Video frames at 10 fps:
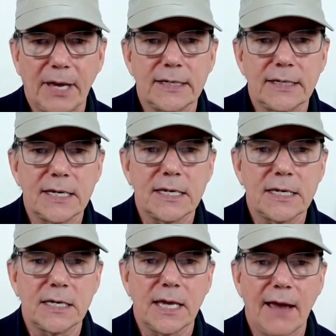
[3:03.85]

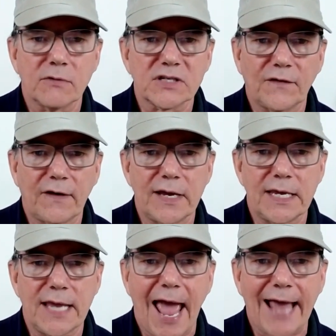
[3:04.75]
he was
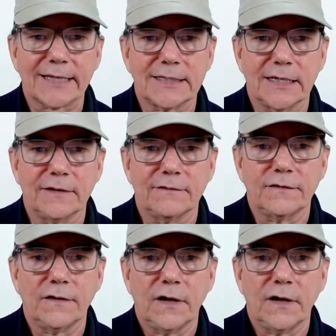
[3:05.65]
very active